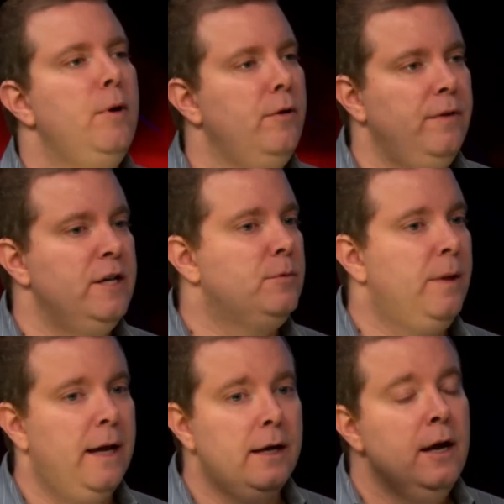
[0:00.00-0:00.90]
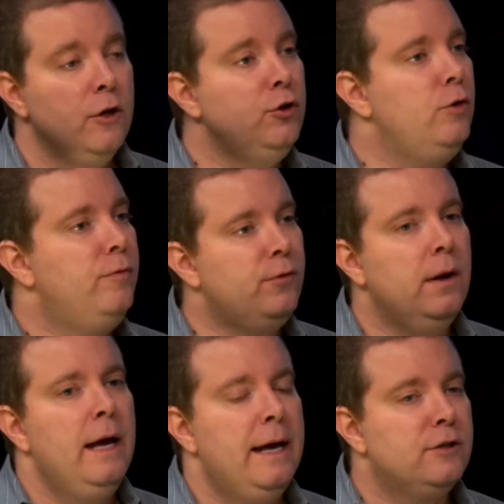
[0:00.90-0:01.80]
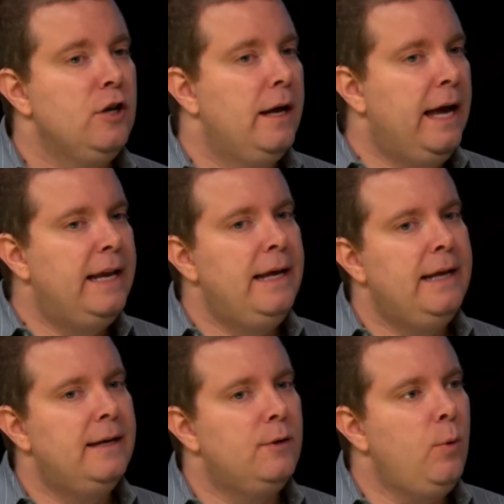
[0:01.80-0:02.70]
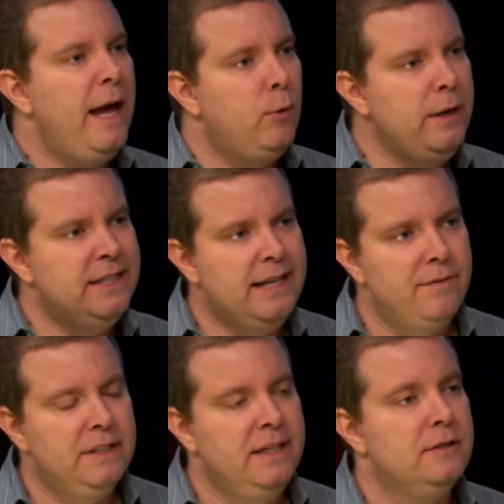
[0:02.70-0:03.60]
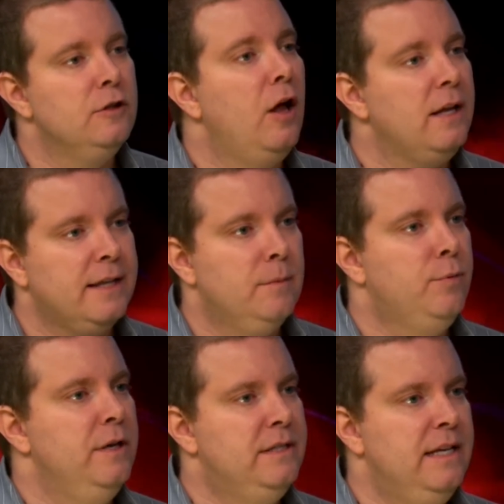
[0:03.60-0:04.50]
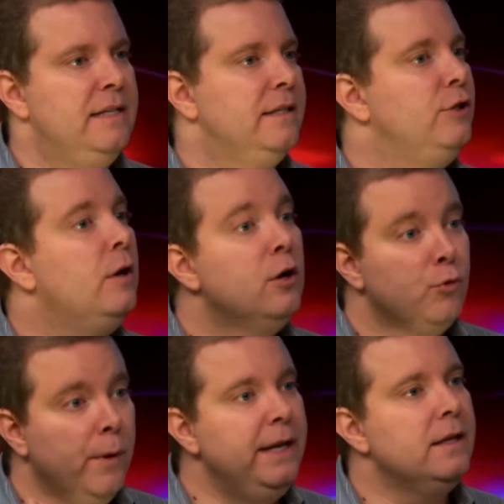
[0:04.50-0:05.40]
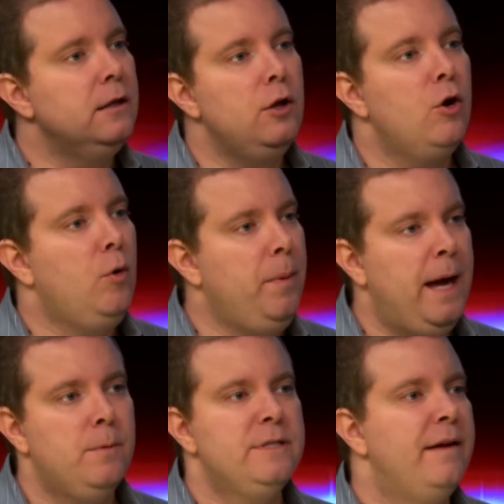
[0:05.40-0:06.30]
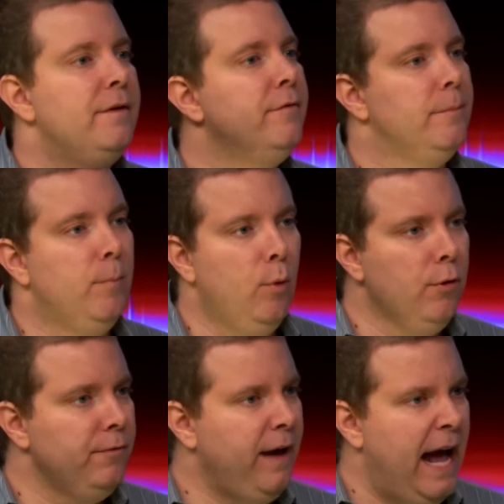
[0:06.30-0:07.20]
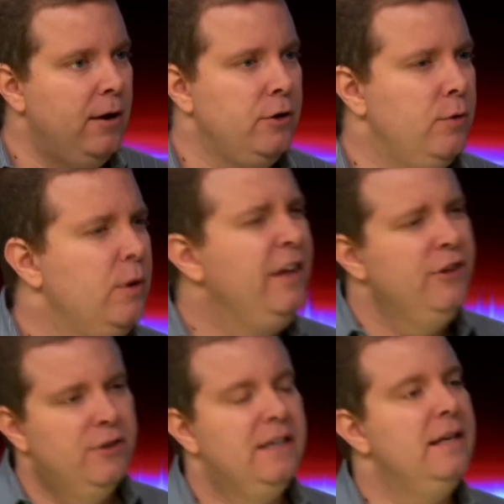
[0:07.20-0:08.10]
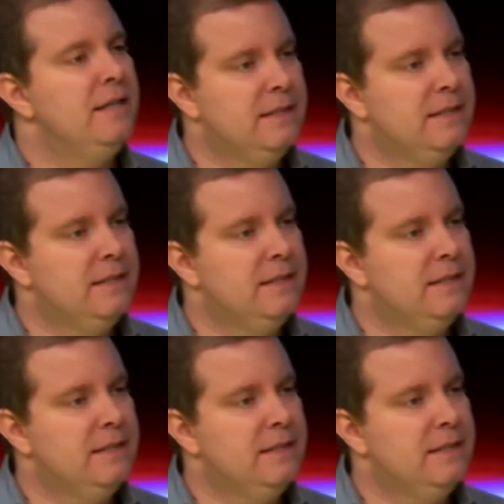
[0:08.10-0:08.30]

motivation play. Definitely. and, and in a way, week 17 is a lot like the preseason. Reading the local papers have even more value to get a